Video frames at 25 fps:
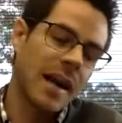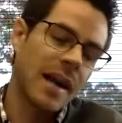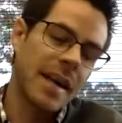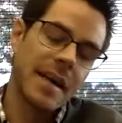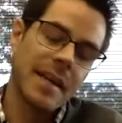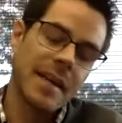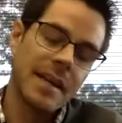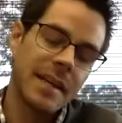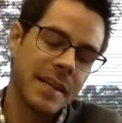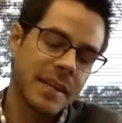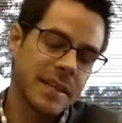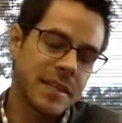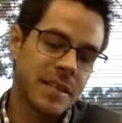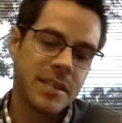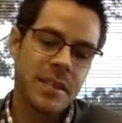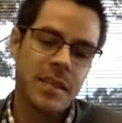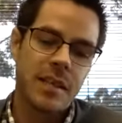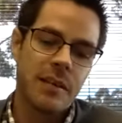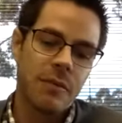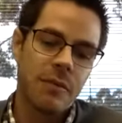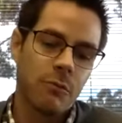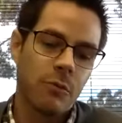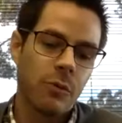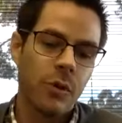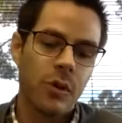It's
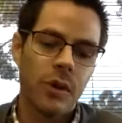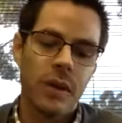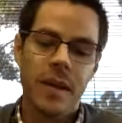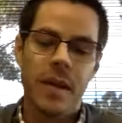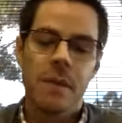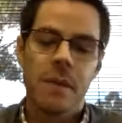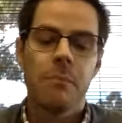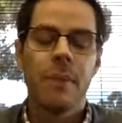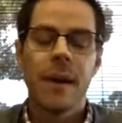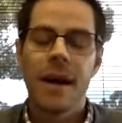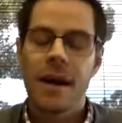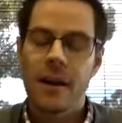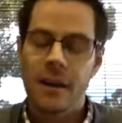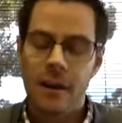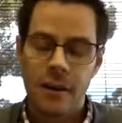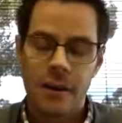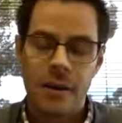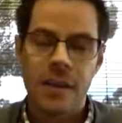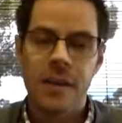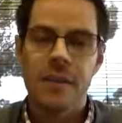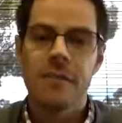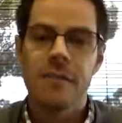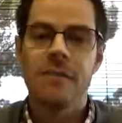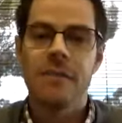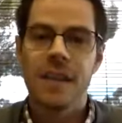really
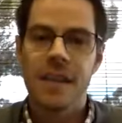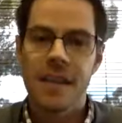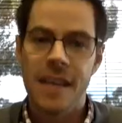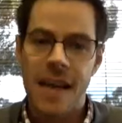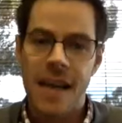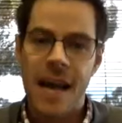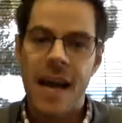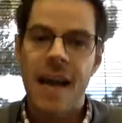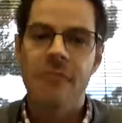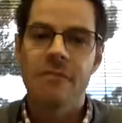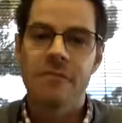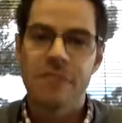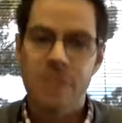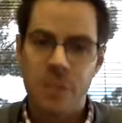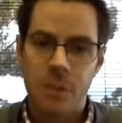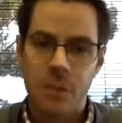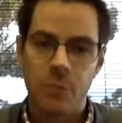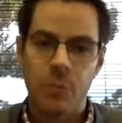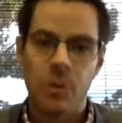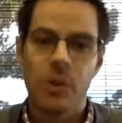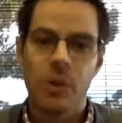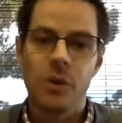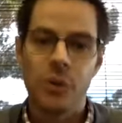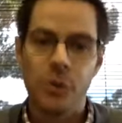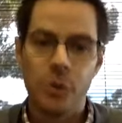imperative that you have
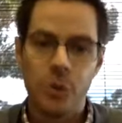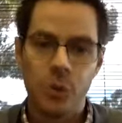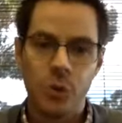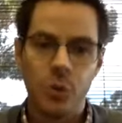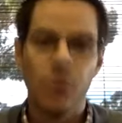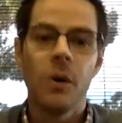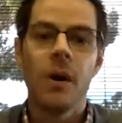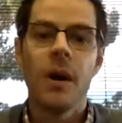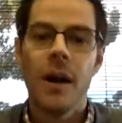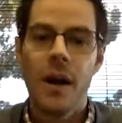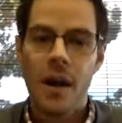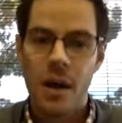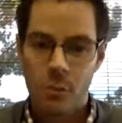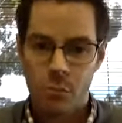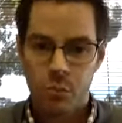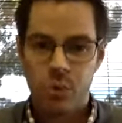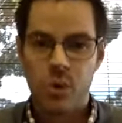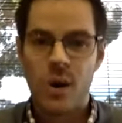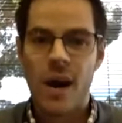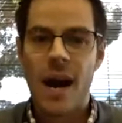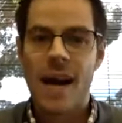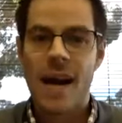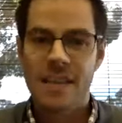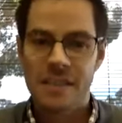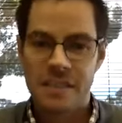someone who
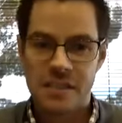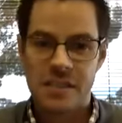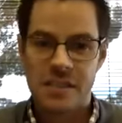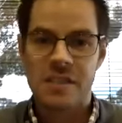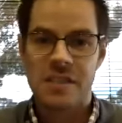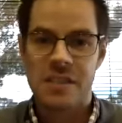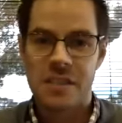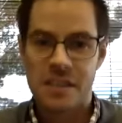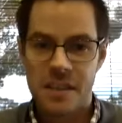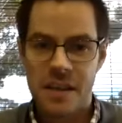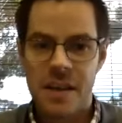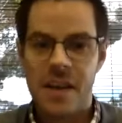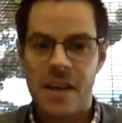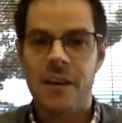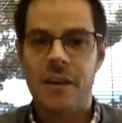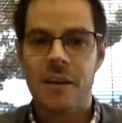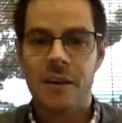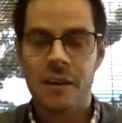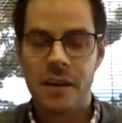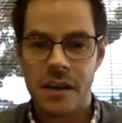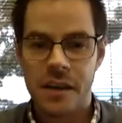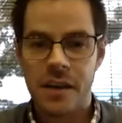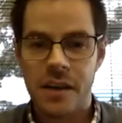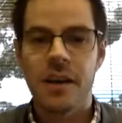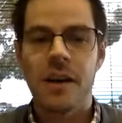practices in the
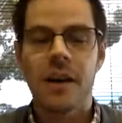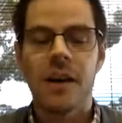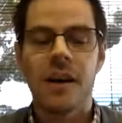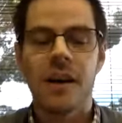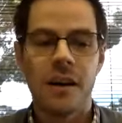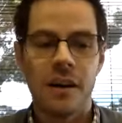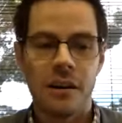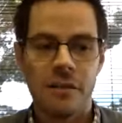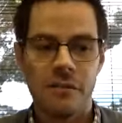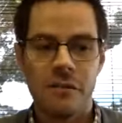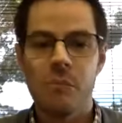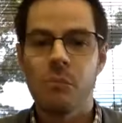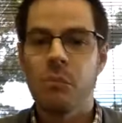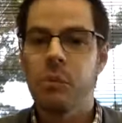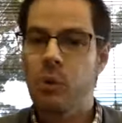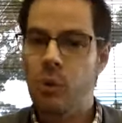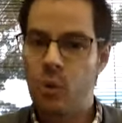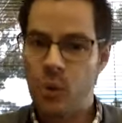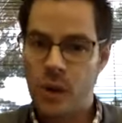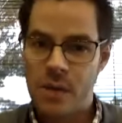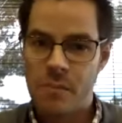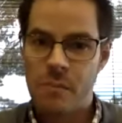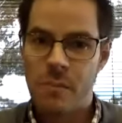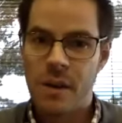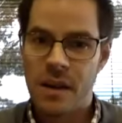area of
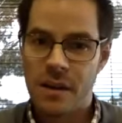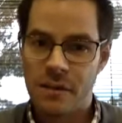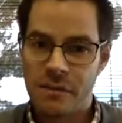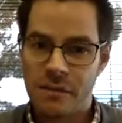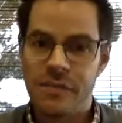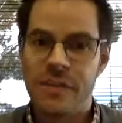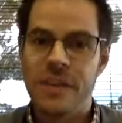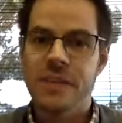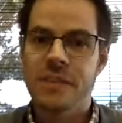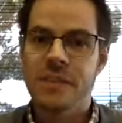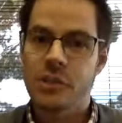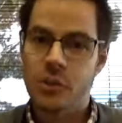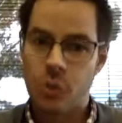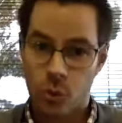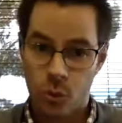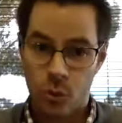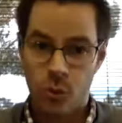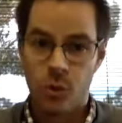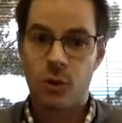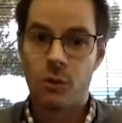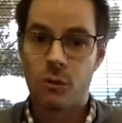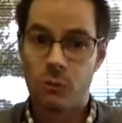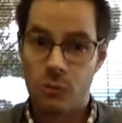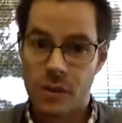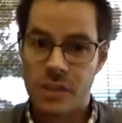employee benefits
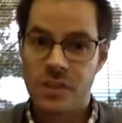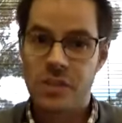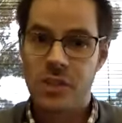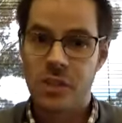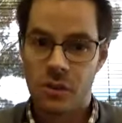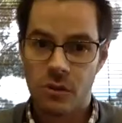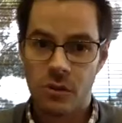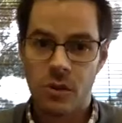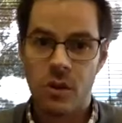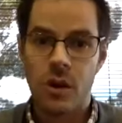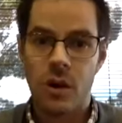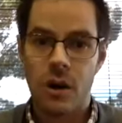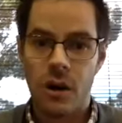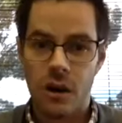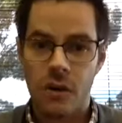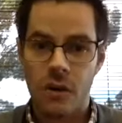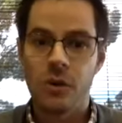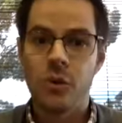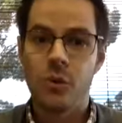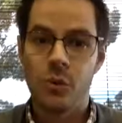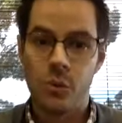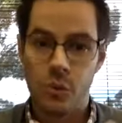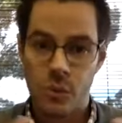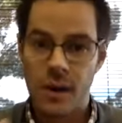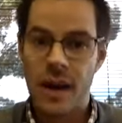or ERISA law,
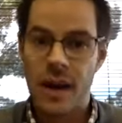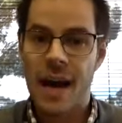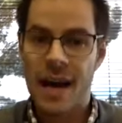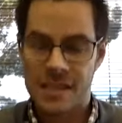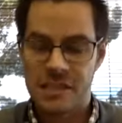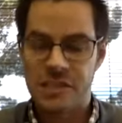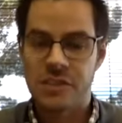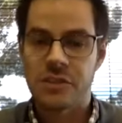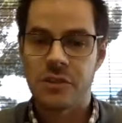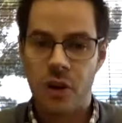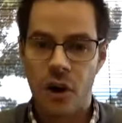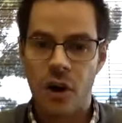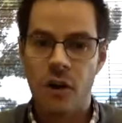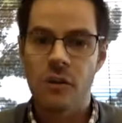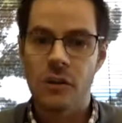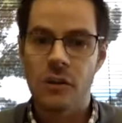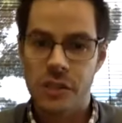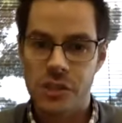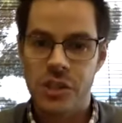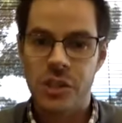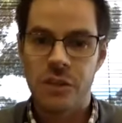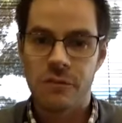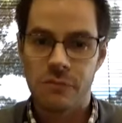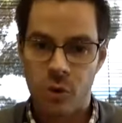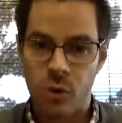who has
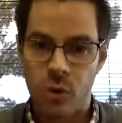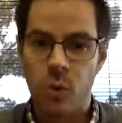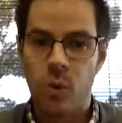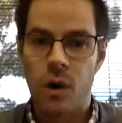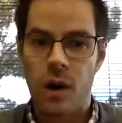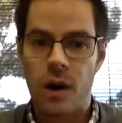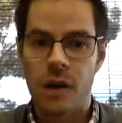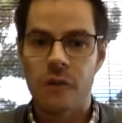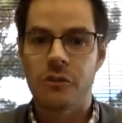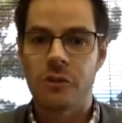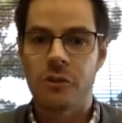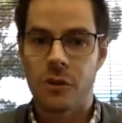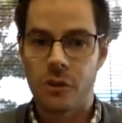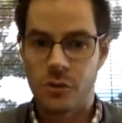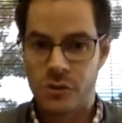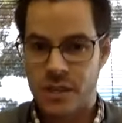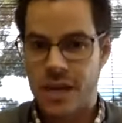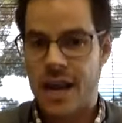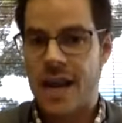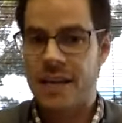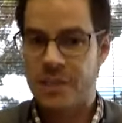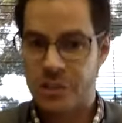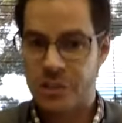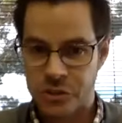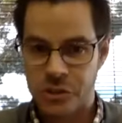knowledge of quadros,
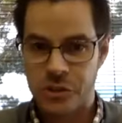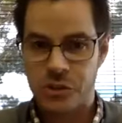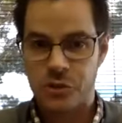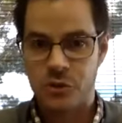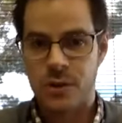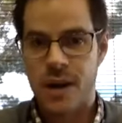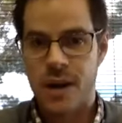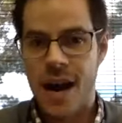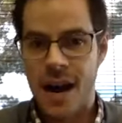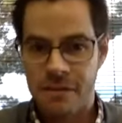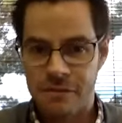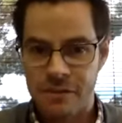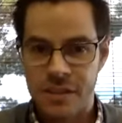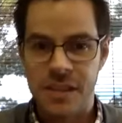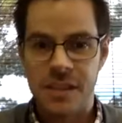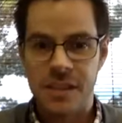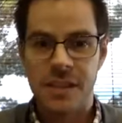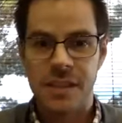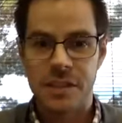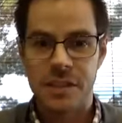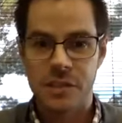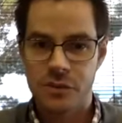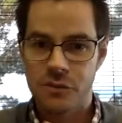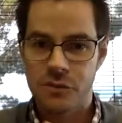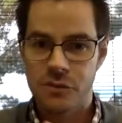actually drafting
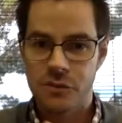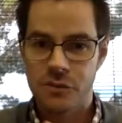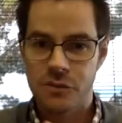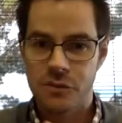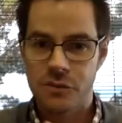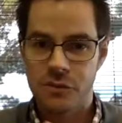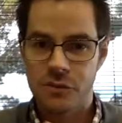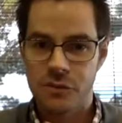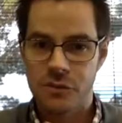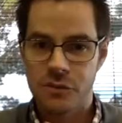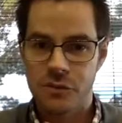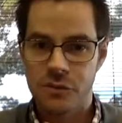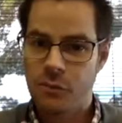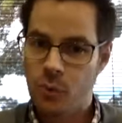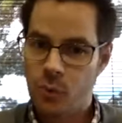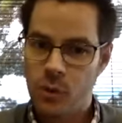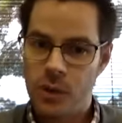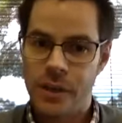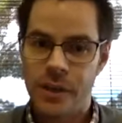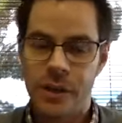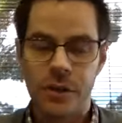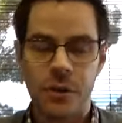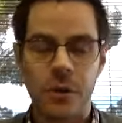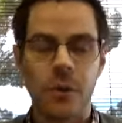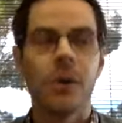these for
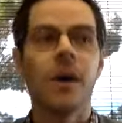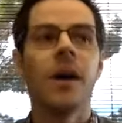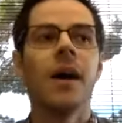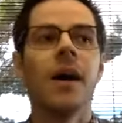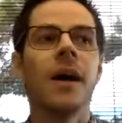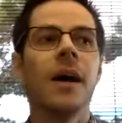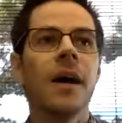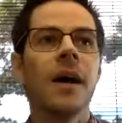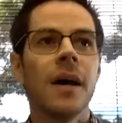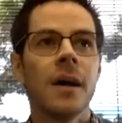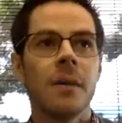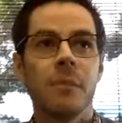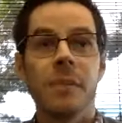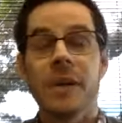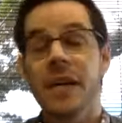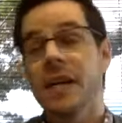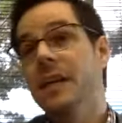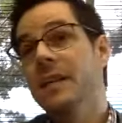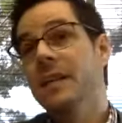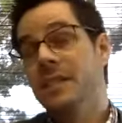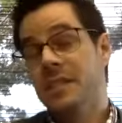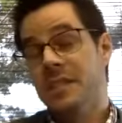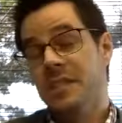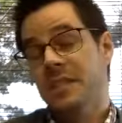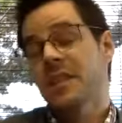you,
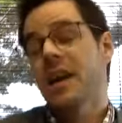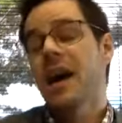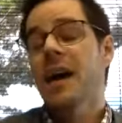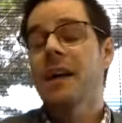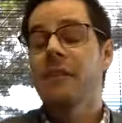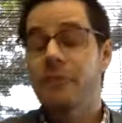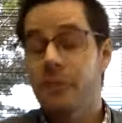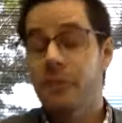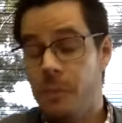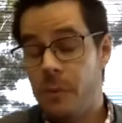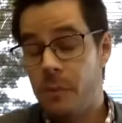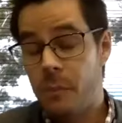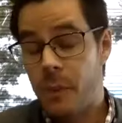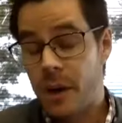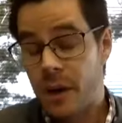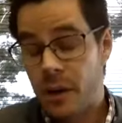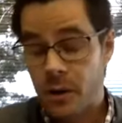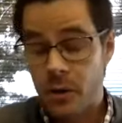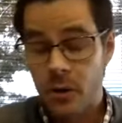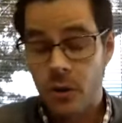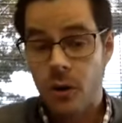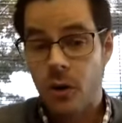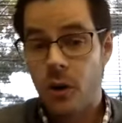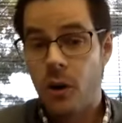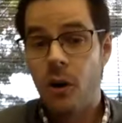because aside from the
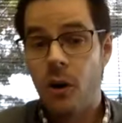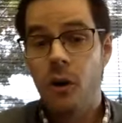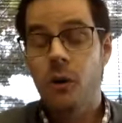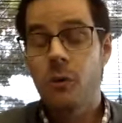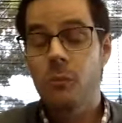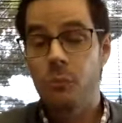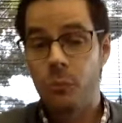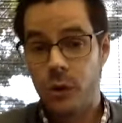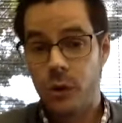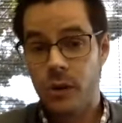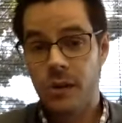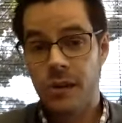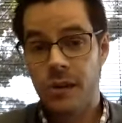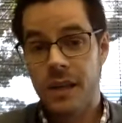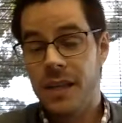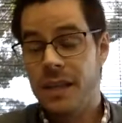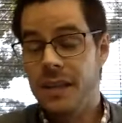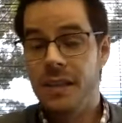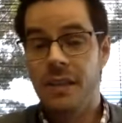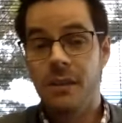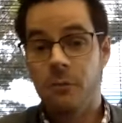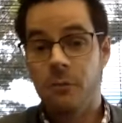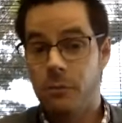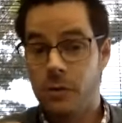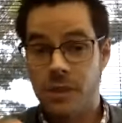marital home, really, the
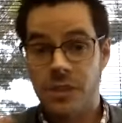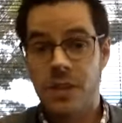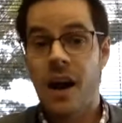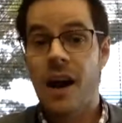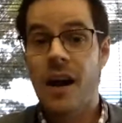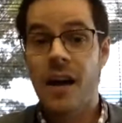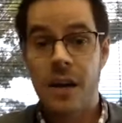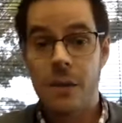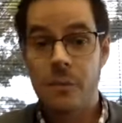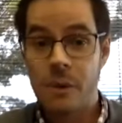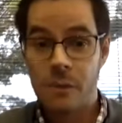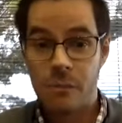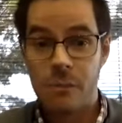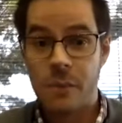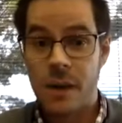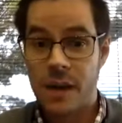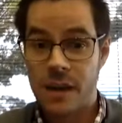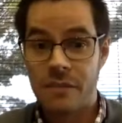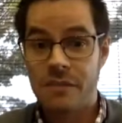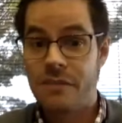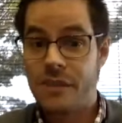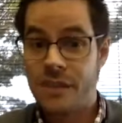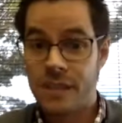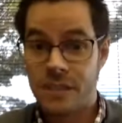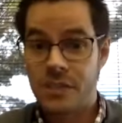retirement
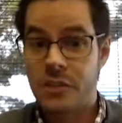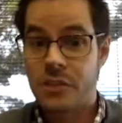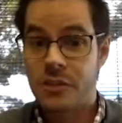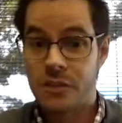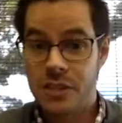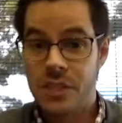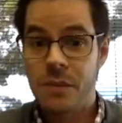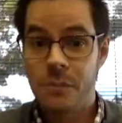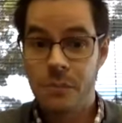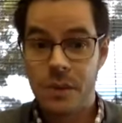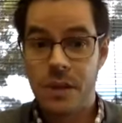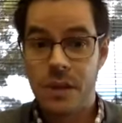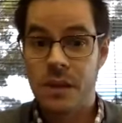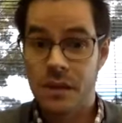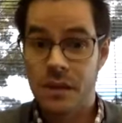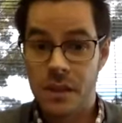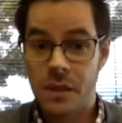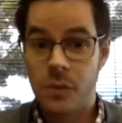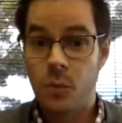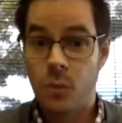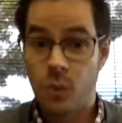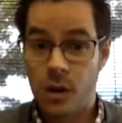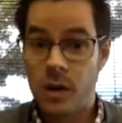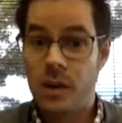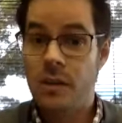benefits are typically
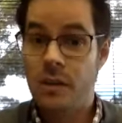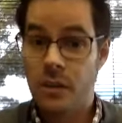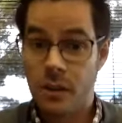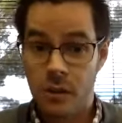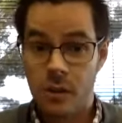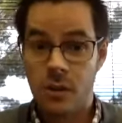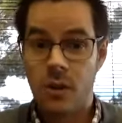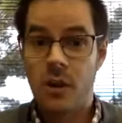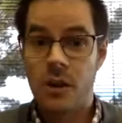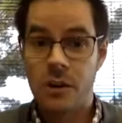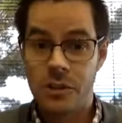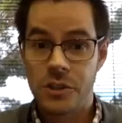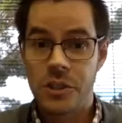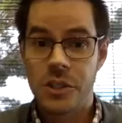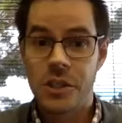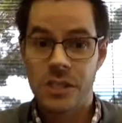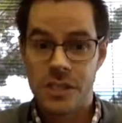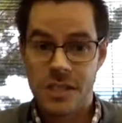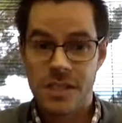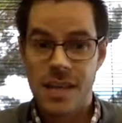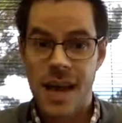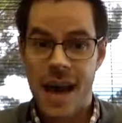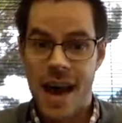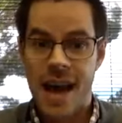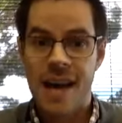one of the largest
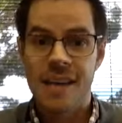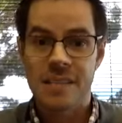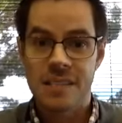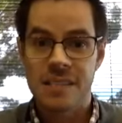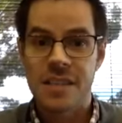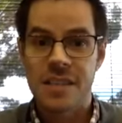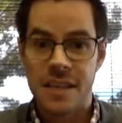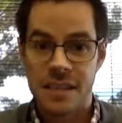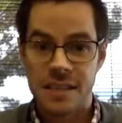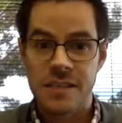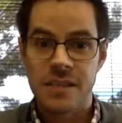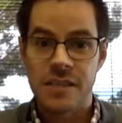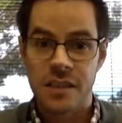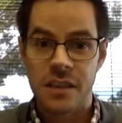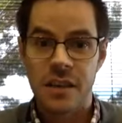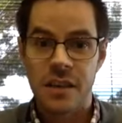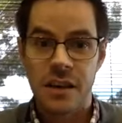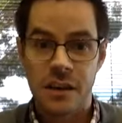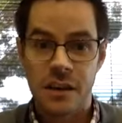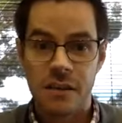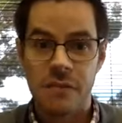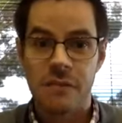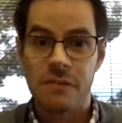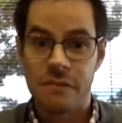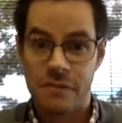assets
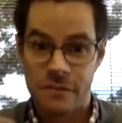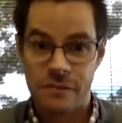of,